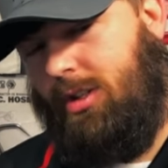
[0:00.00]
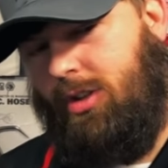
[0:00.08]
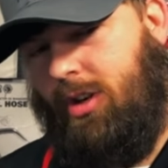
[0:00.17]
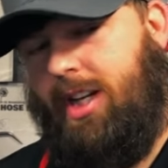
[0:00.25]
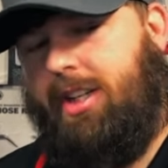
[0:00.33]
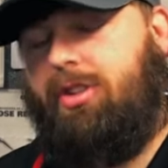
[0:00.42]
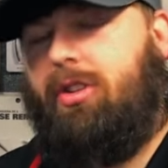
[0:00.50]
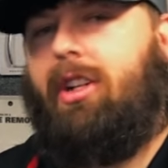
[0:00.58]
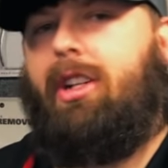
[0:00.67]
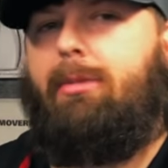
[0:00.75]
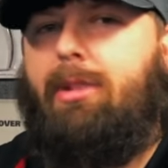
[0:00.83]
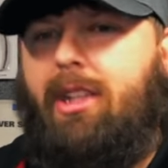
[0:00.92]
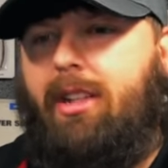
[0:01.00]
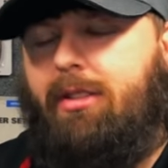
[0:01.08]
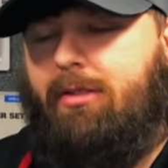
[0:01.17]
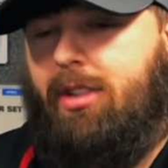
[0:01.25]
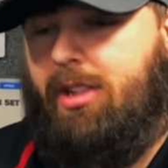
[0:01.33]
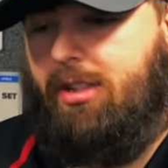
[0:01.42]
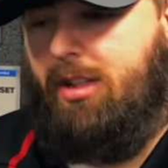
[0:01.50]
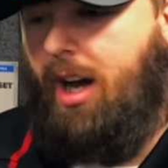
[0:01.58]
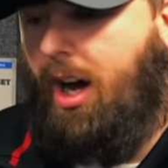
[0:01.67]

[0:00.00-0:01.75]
green trim, and then this